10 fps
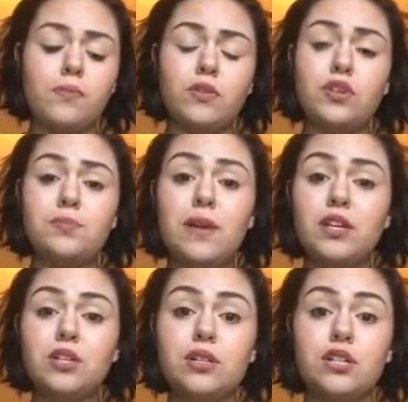Just make
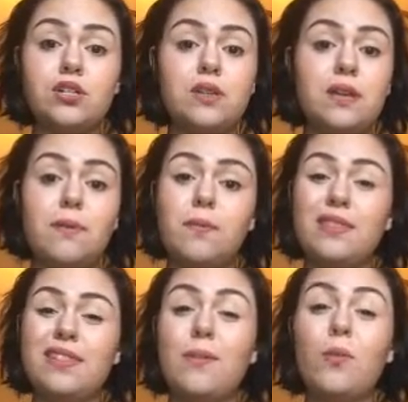sure that you keep up with
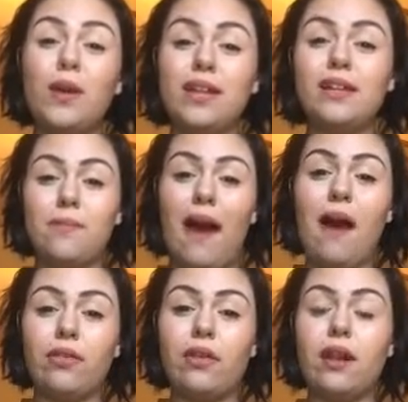the weekly
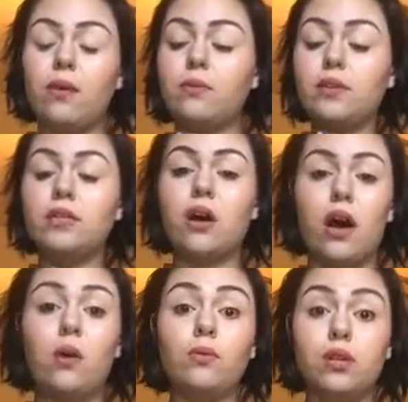bath, and
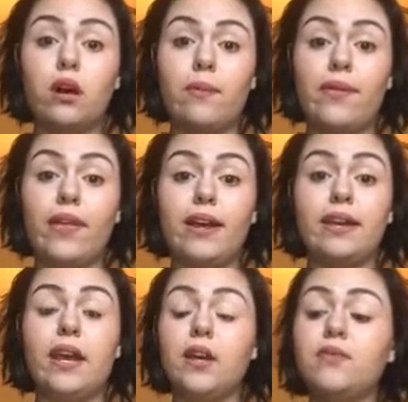I'll talk about that in
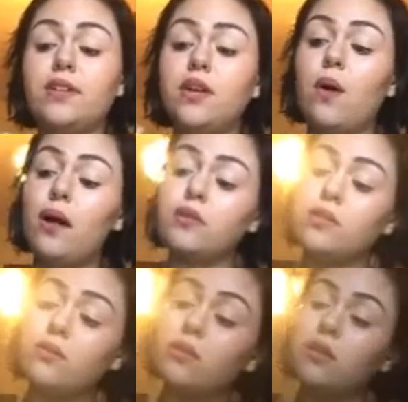a care video I'll
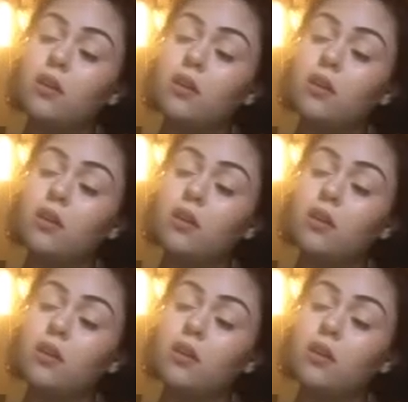do.